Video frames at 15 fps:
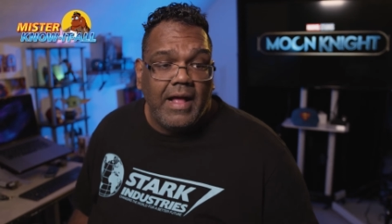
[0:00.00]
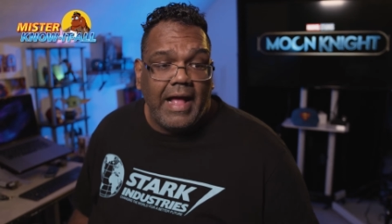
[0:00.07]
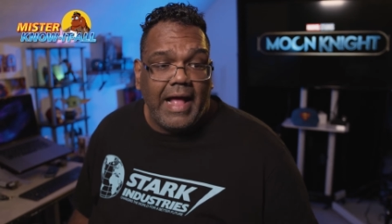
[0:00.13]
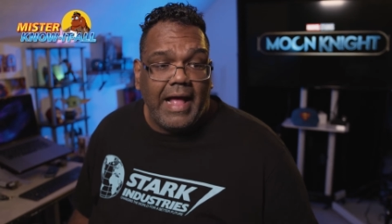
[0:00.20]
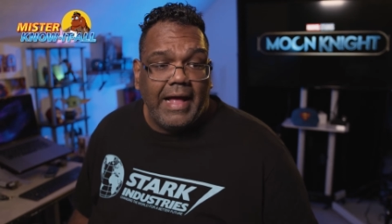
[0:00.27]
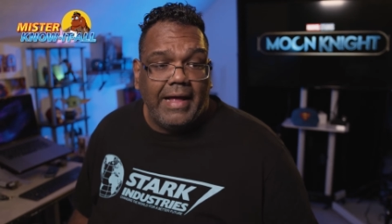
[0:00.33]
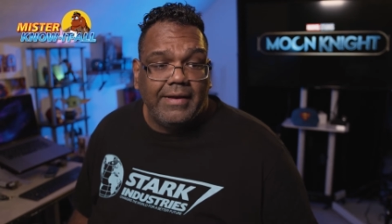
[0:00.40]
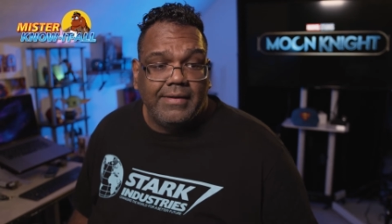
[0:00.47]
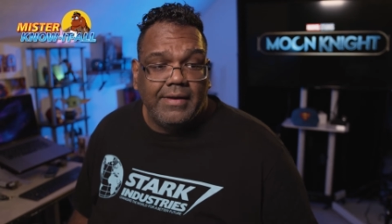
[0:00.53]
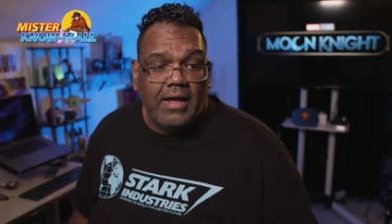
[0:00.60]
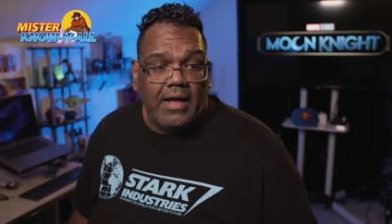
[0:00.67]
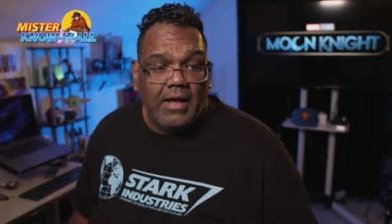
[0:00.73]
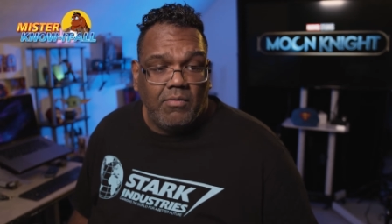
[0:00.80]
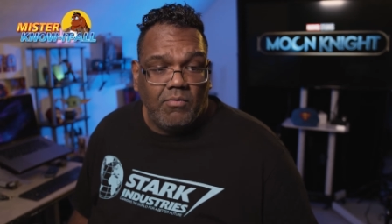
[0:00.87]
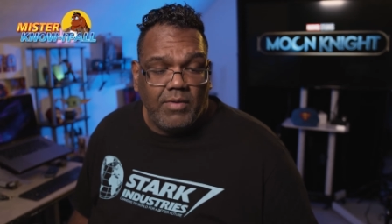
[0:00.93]
and
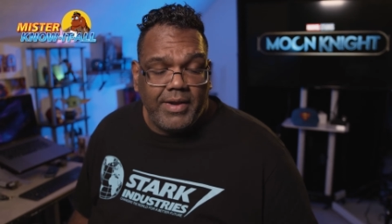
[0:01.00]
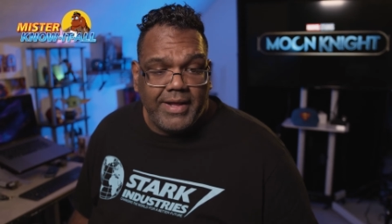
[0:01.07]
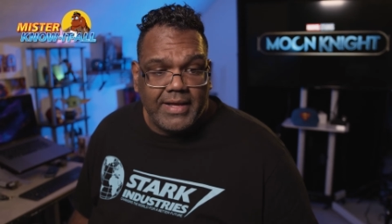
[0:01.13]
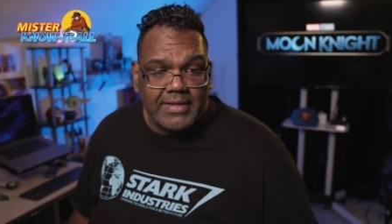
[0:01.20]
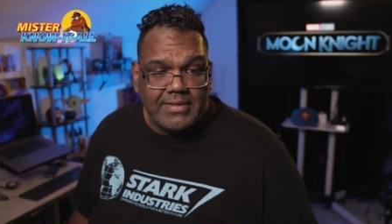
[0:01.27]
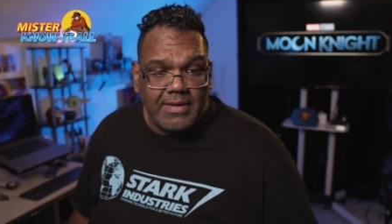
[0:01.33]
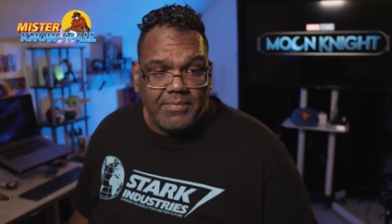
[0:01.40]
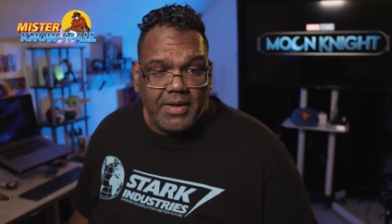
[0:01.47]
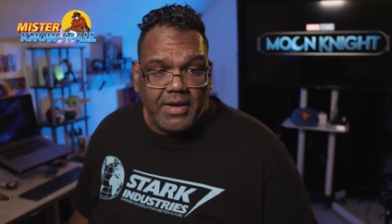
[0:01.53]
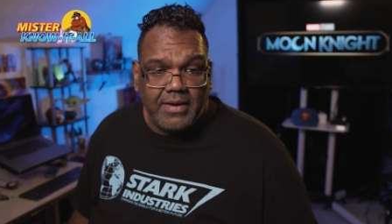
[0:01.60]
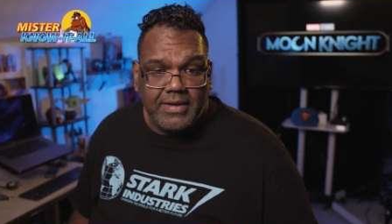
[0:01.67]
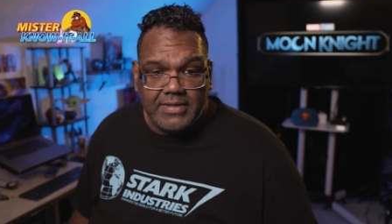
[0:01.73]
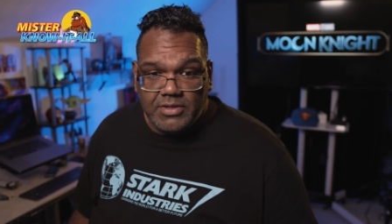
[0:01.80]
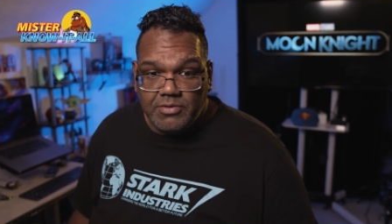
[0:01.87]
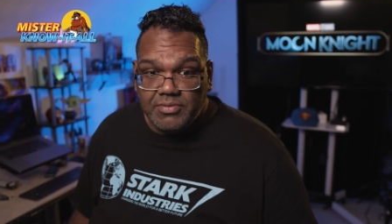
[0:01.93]
when he gets up there,
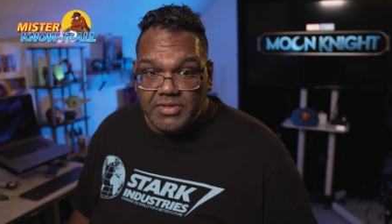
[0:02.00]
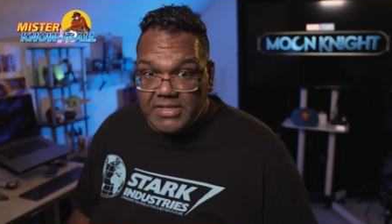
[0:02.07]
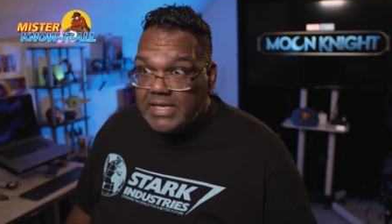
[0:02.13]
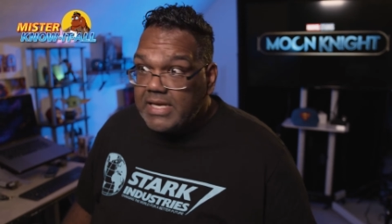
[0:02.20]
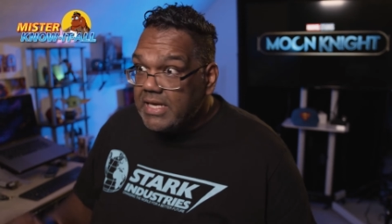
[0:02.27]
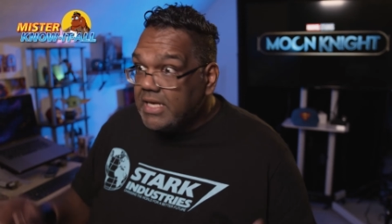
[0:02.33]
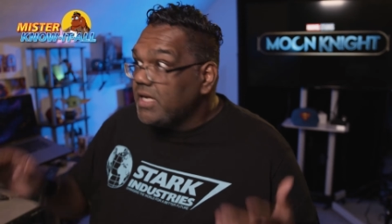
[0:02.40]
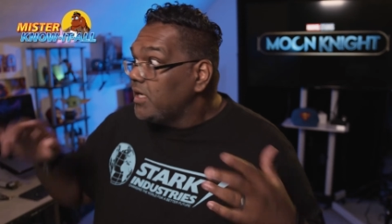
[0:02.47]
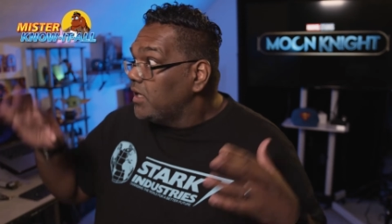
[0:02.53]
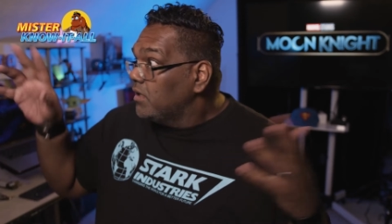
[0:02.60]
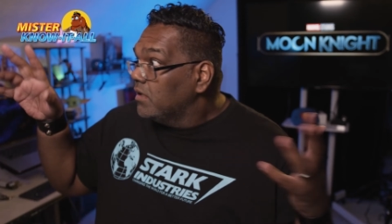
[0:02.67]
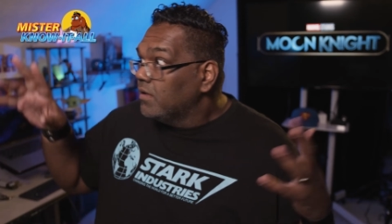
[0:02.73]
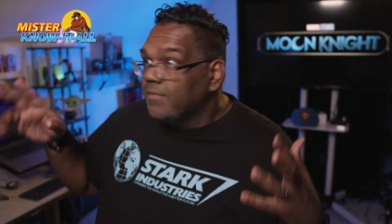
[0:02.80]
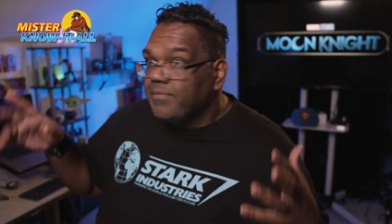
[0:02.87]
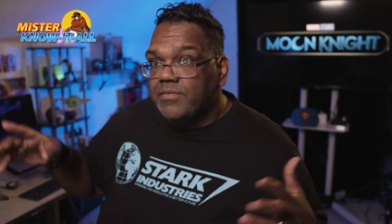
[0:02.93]
you see
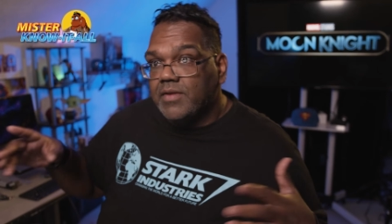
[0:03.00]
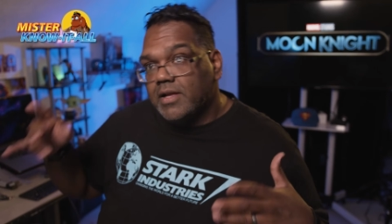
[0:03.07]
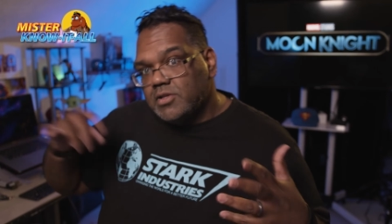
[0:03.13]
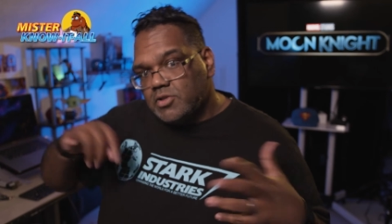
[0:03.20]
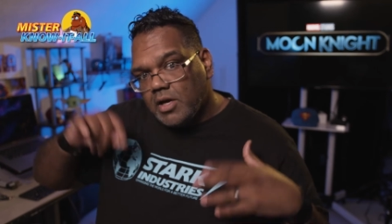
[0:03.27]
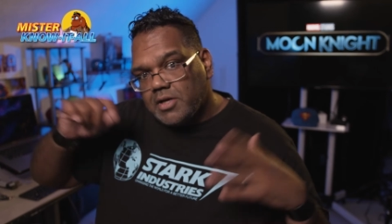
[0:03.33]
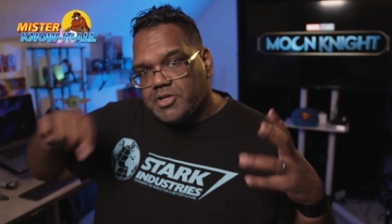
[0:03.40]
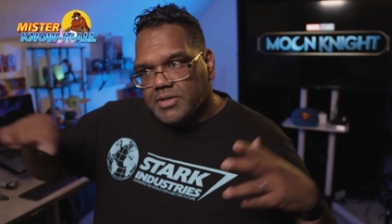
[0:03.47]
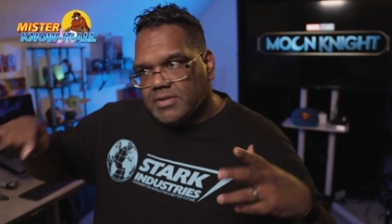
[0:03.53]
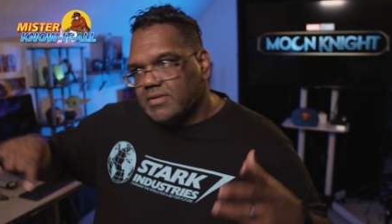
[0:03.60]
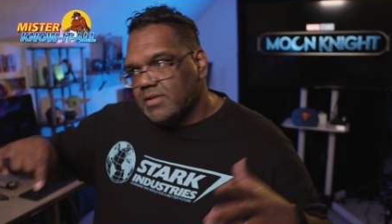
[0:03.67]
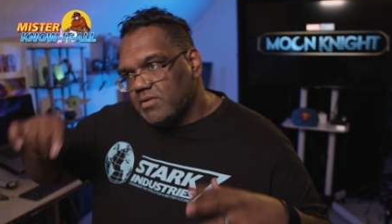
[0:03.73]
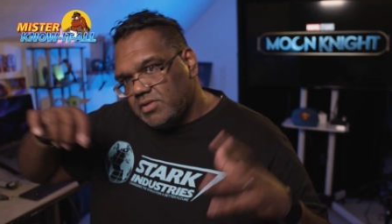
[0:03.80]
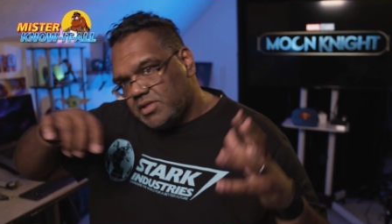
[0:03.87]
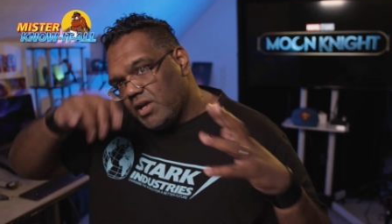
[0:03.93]

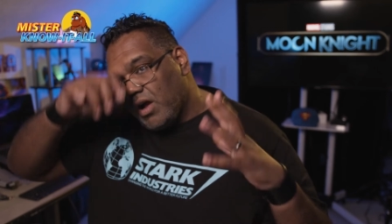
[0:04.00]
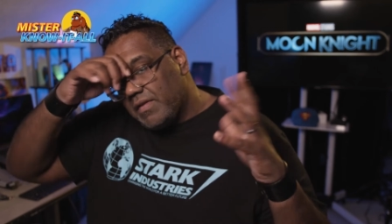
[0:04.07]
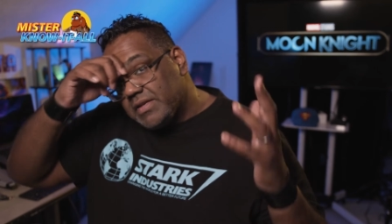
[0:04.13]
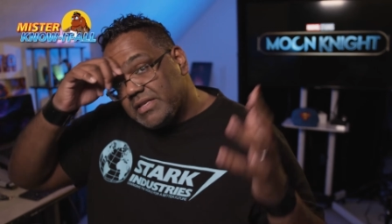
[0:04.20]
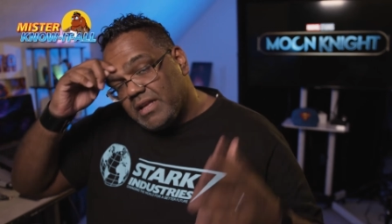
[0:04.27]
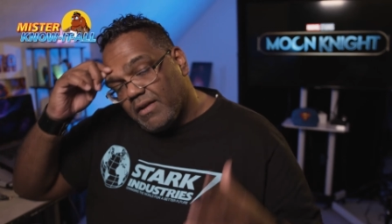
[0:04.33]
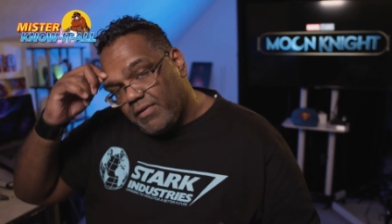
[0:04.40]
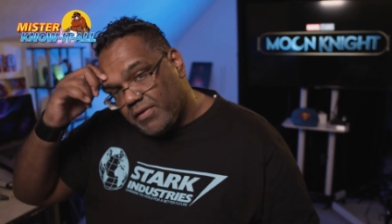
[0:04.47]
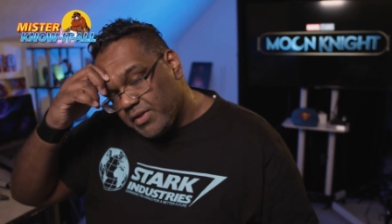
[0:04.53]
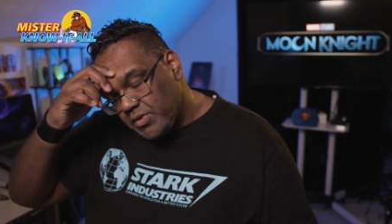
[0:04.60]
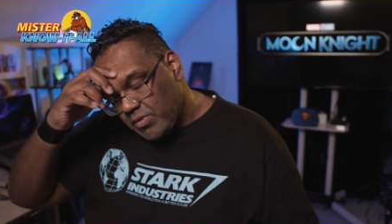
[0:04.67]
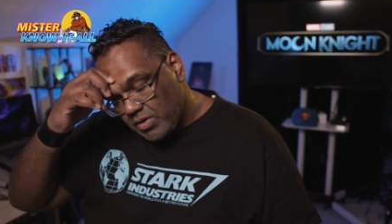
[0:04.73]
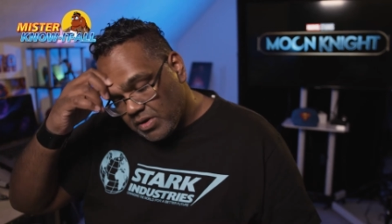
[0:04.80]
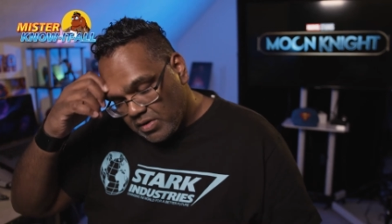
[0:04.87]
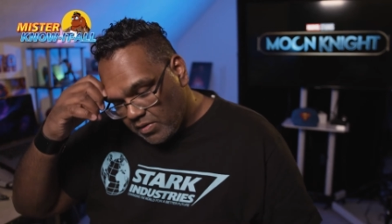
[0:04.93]
instructions, and you see all the stuff on the
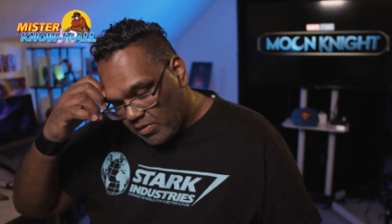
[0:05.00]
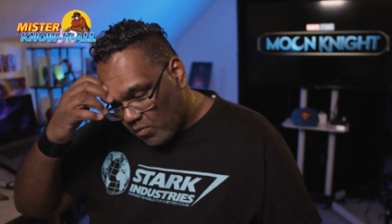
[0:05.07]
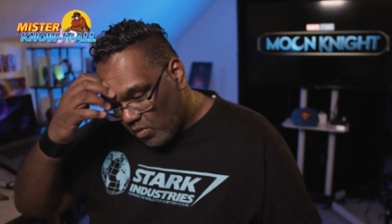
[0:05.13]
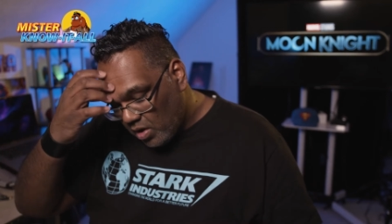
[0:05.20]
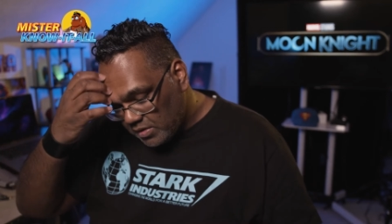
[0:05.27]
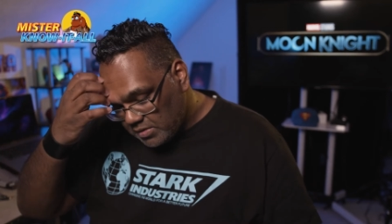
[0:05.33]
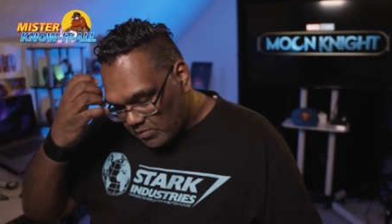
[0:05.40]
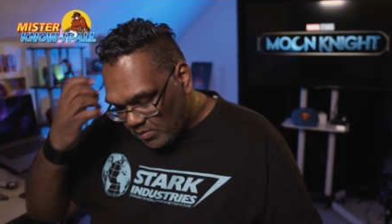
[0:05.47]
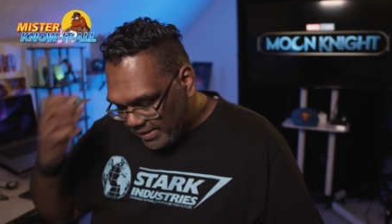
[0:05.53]
door, on the walls and